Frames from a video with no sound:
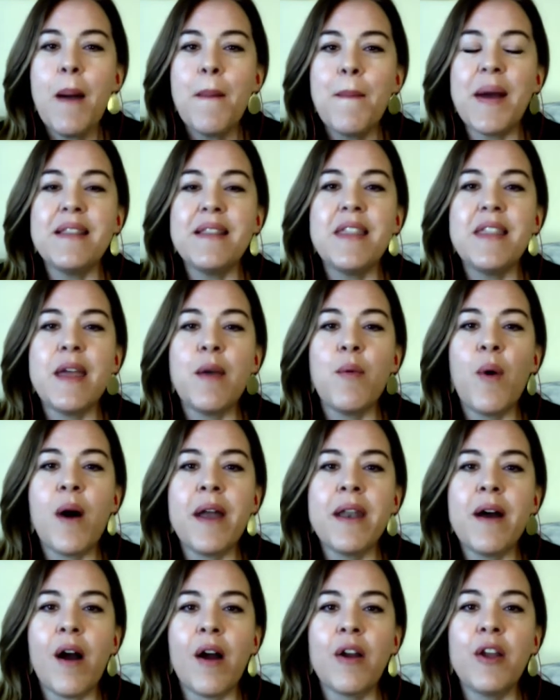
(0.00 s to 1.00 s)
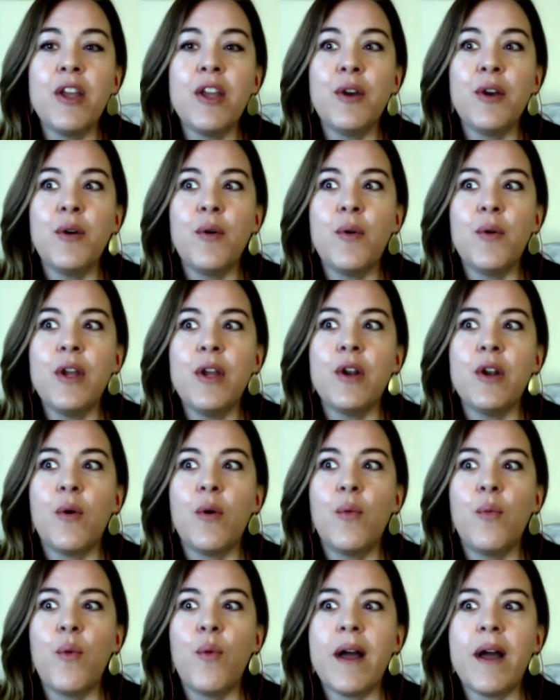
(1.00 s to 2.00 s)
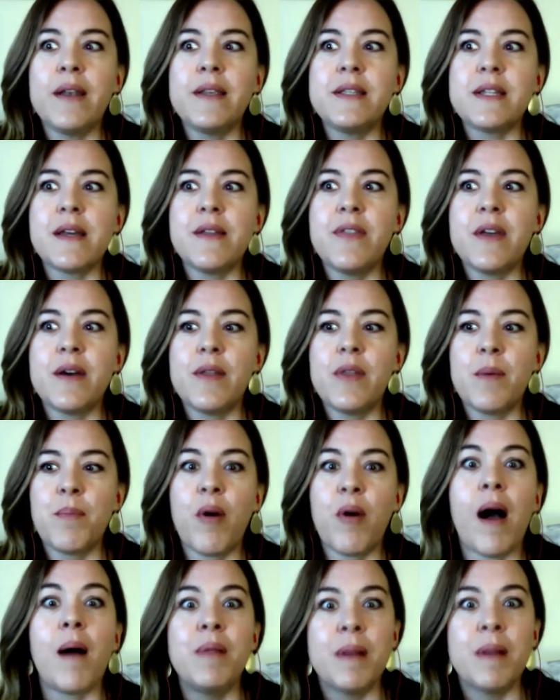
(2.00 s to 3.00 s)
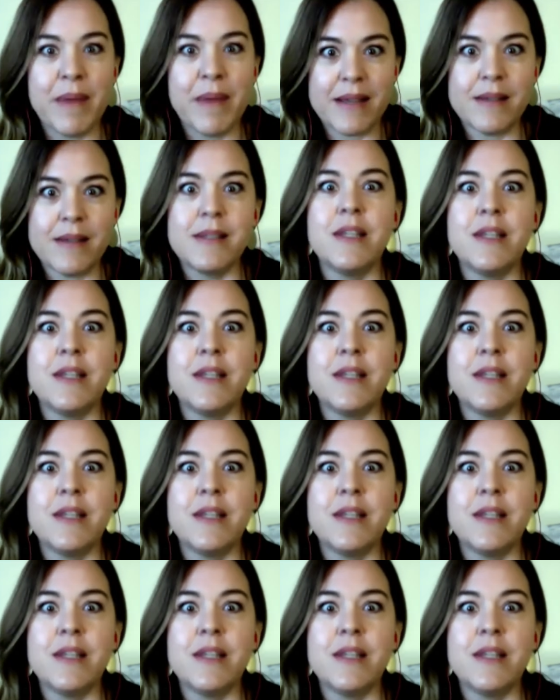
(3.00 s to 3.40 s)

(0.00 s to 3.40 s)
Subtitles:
But they want to argue, what the problem is.